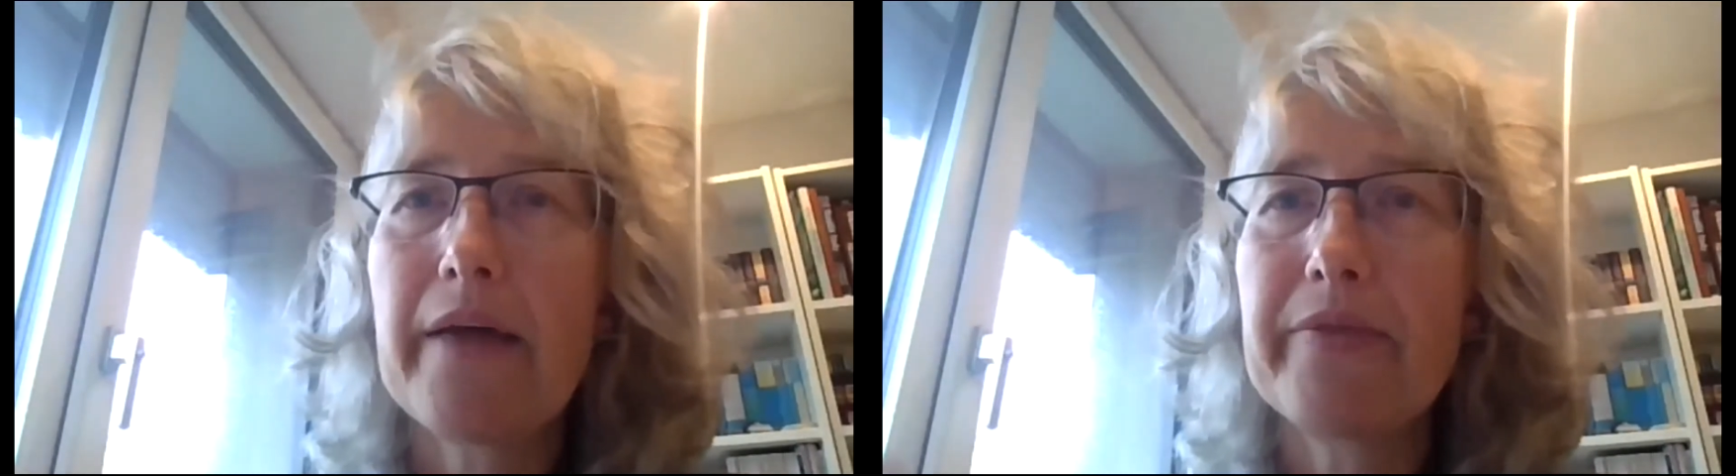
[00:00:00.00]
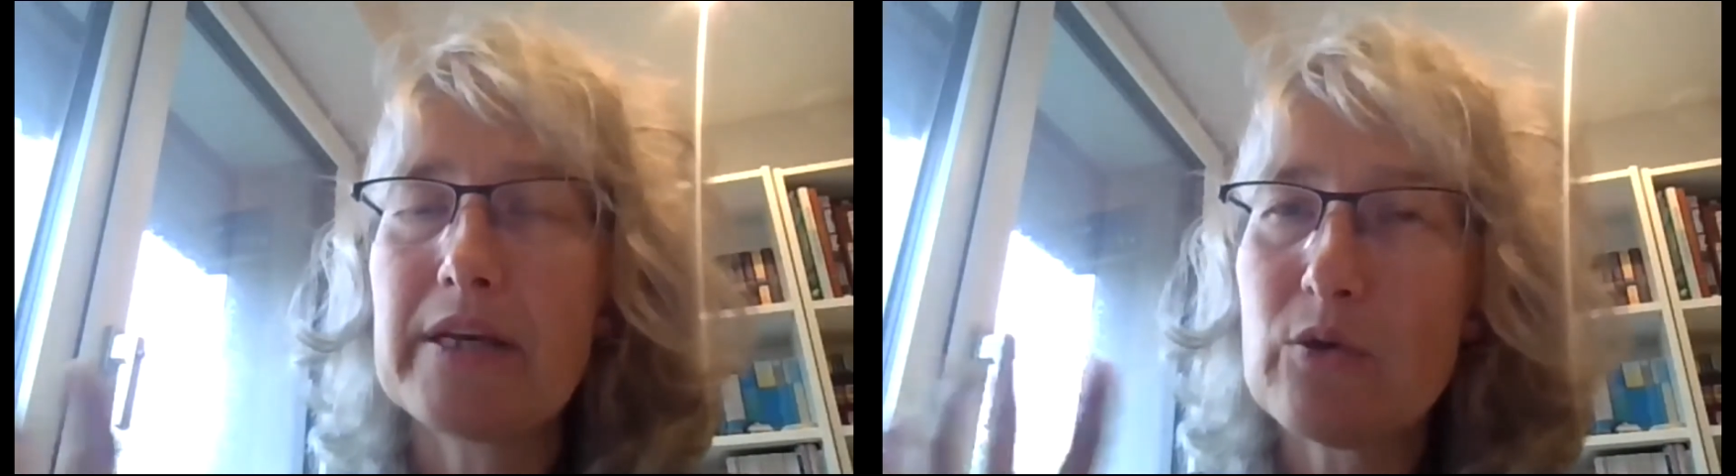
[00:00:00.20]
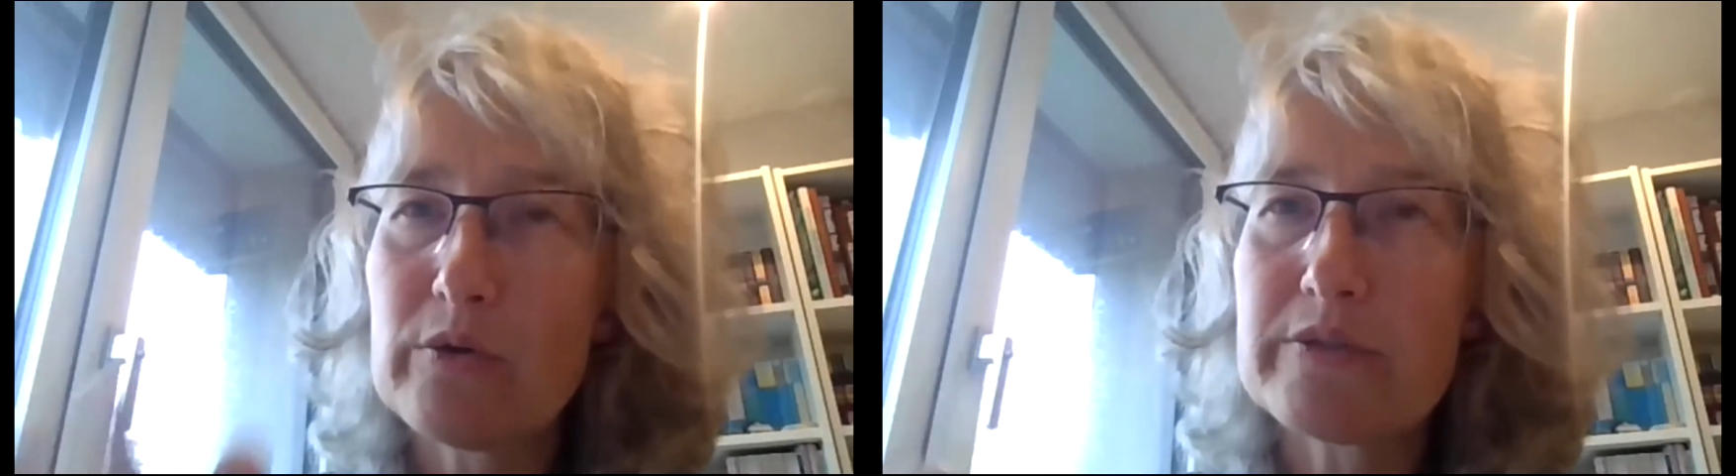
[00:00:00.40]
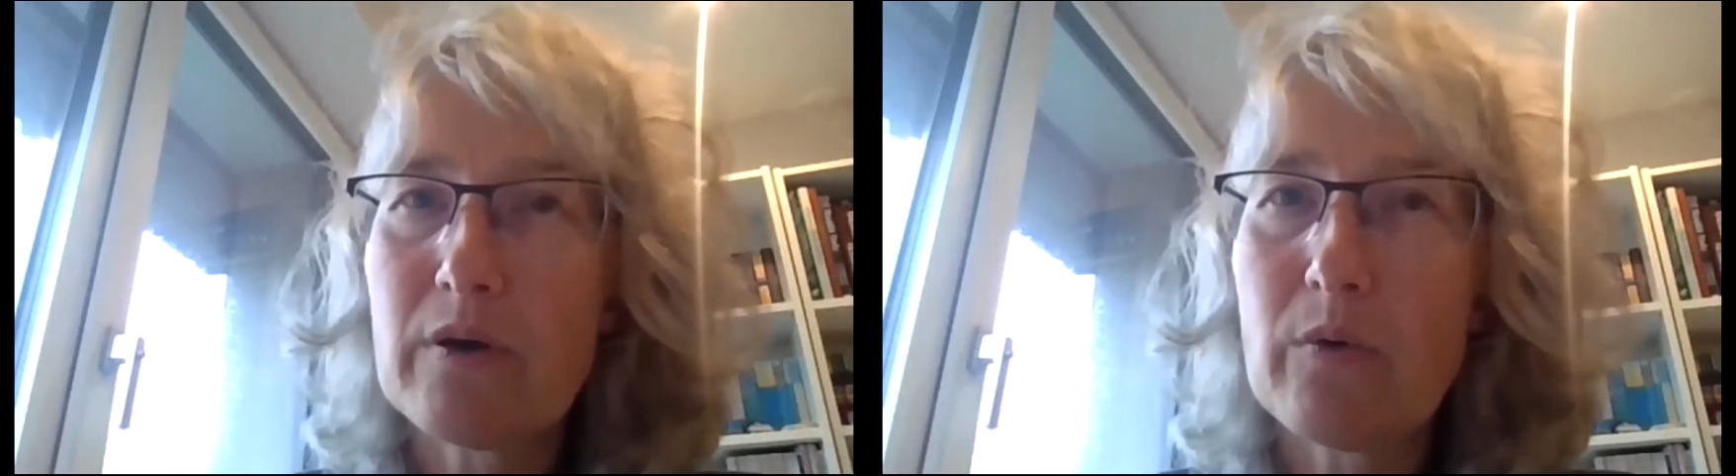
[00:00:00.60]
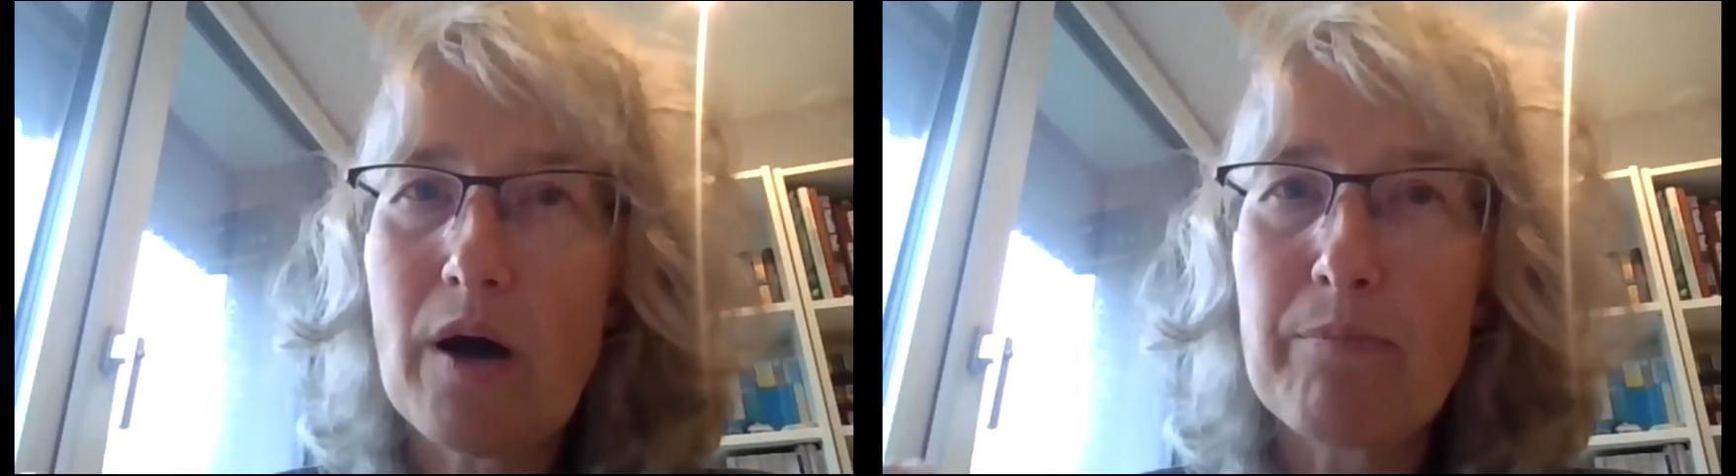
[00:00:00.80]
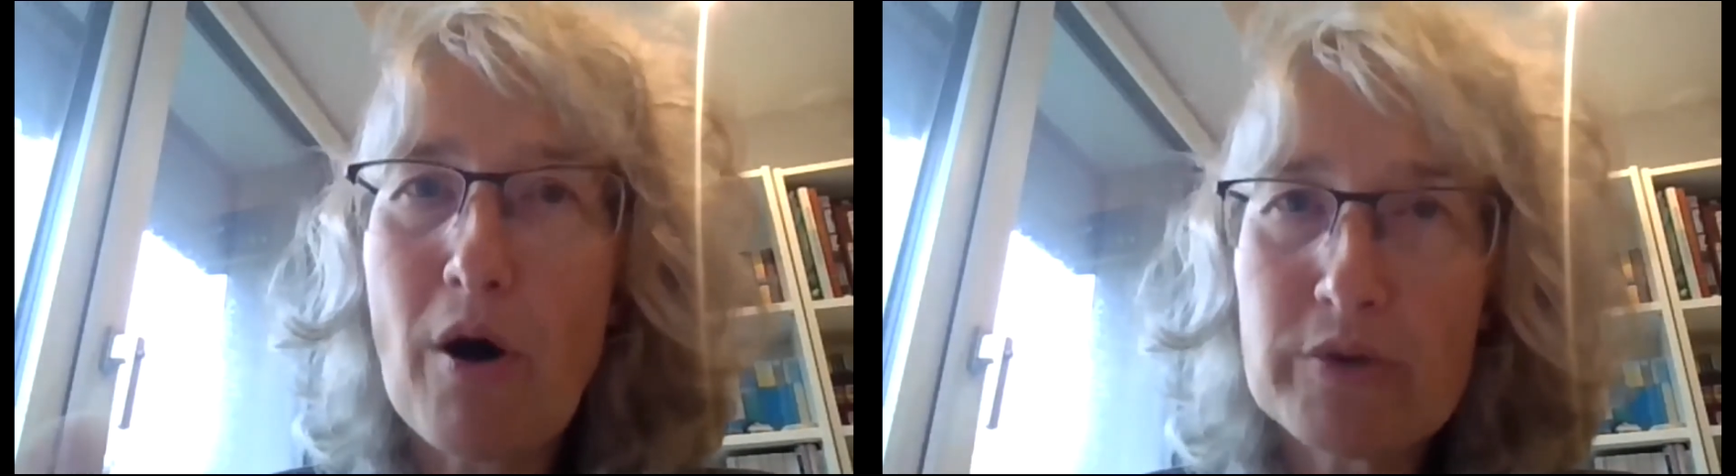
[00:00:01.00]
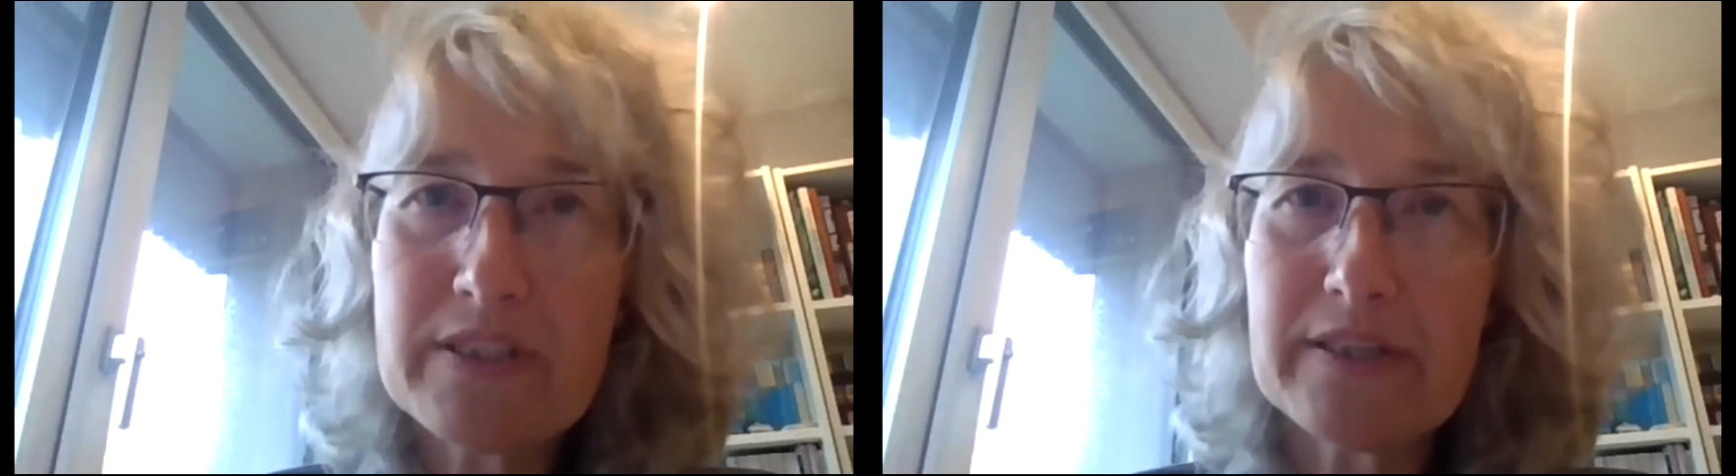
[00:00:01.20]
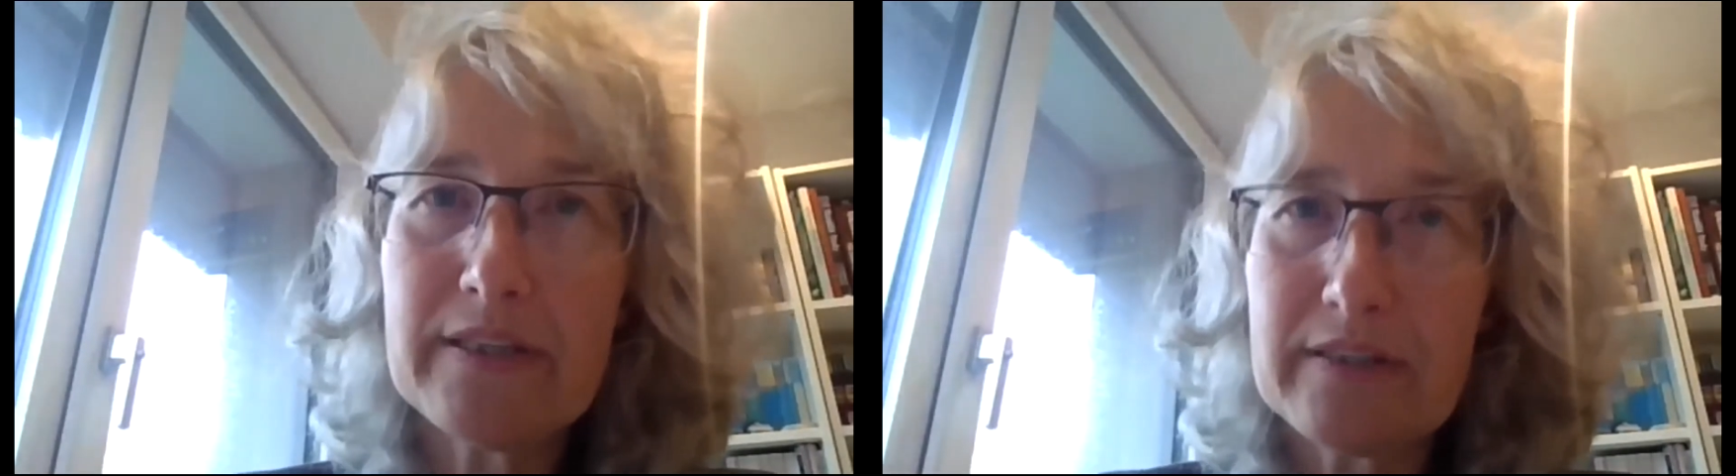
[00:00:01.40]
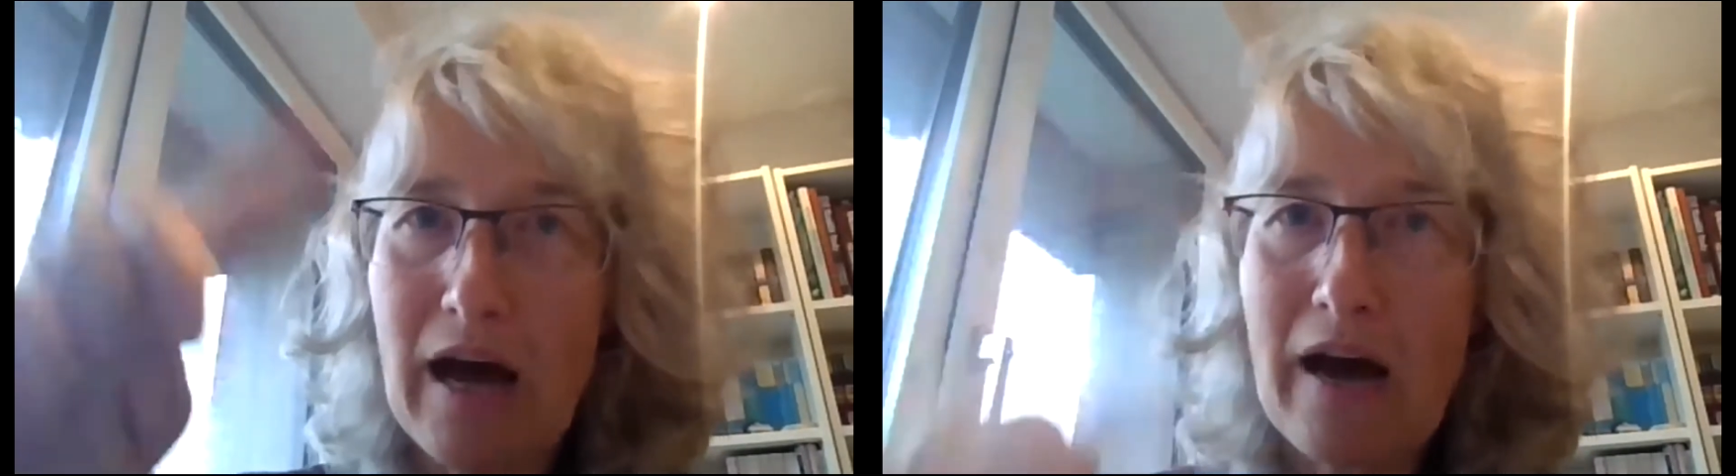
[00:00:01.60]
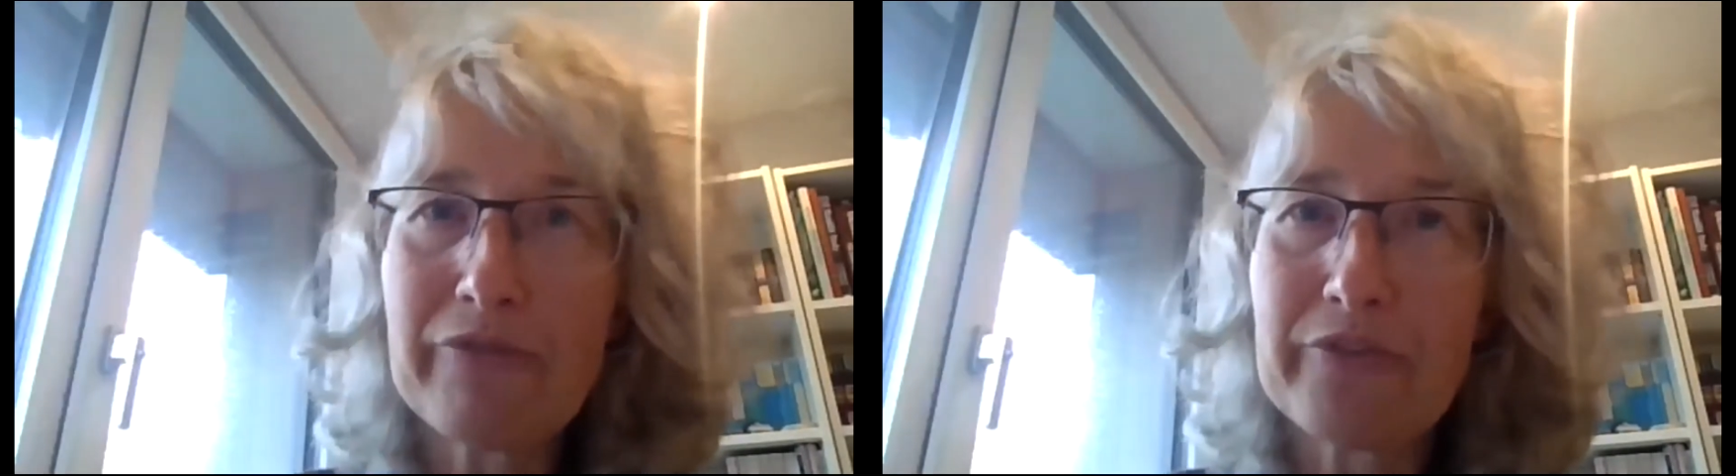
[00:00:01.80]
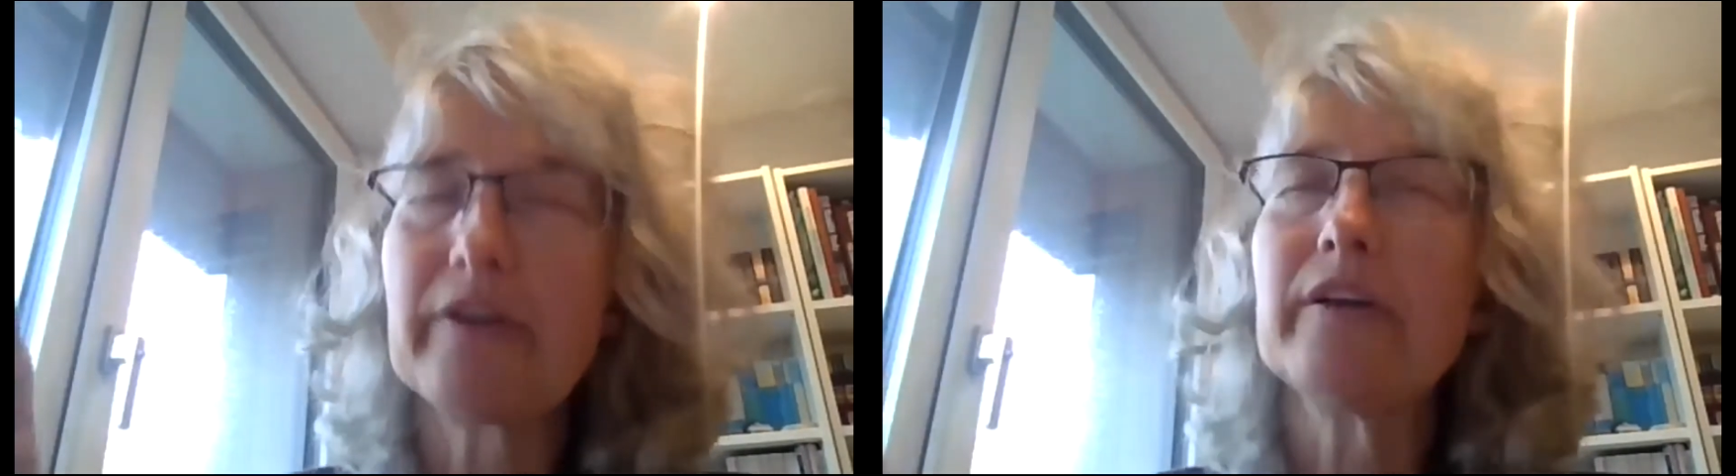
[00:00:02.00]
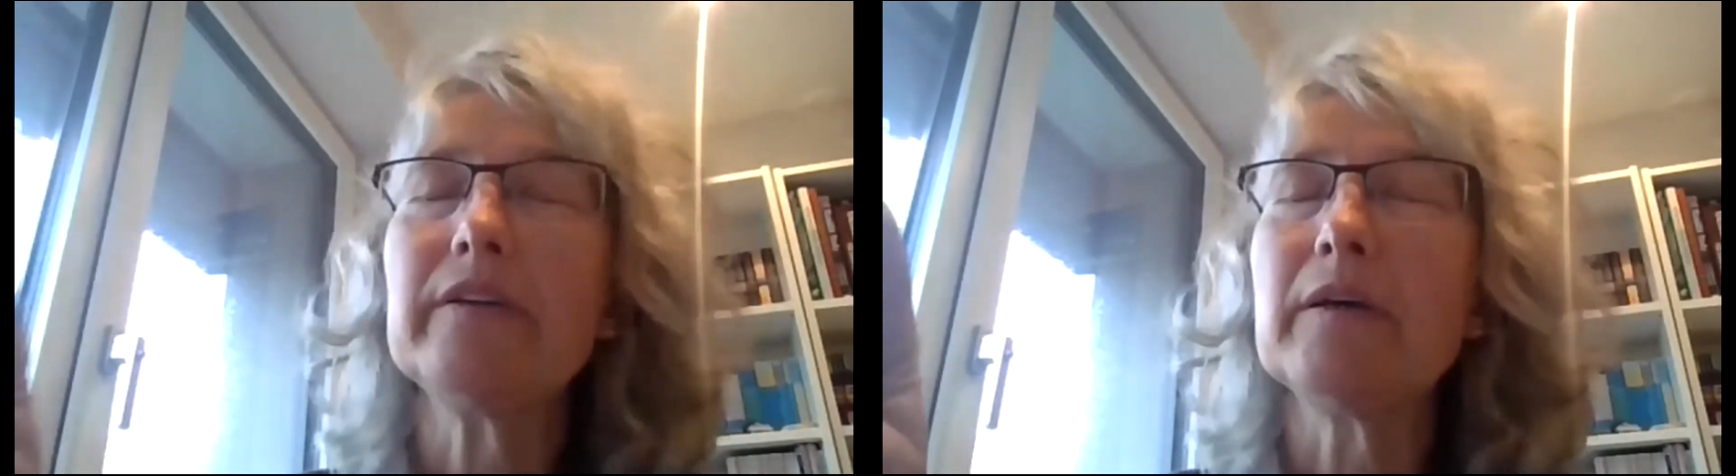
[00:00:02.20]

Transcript: And there's also a post-heater after,